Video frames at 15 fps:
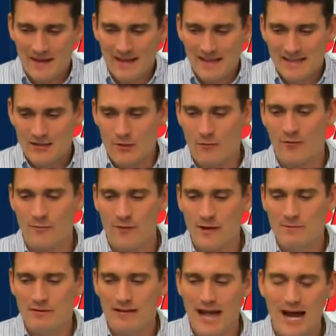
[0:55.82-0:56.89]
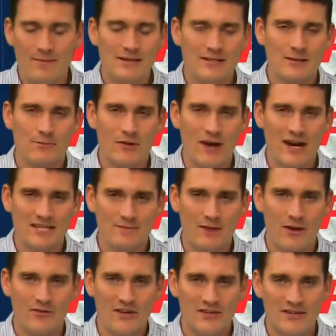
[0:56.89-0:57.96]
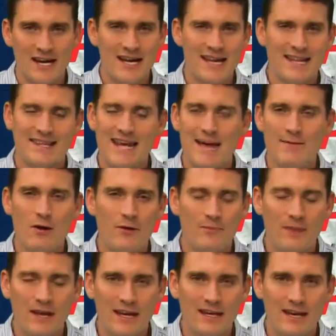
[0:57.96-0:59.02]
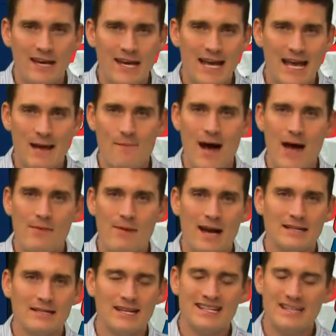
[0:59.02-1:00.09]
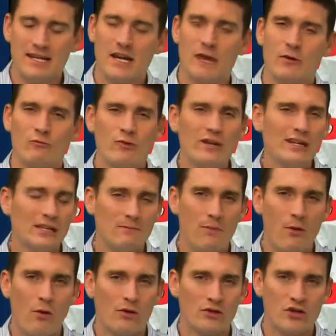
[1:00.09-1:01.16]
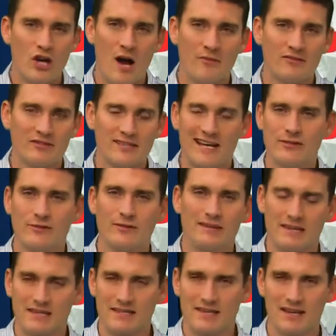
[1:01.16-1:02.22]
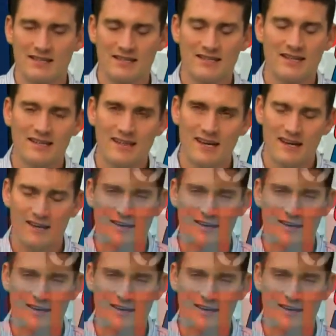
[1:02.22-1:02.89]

so for people to kind of be surprised about this, the MLB, in my mind, did a really poor job of scheduling these things, didn't they?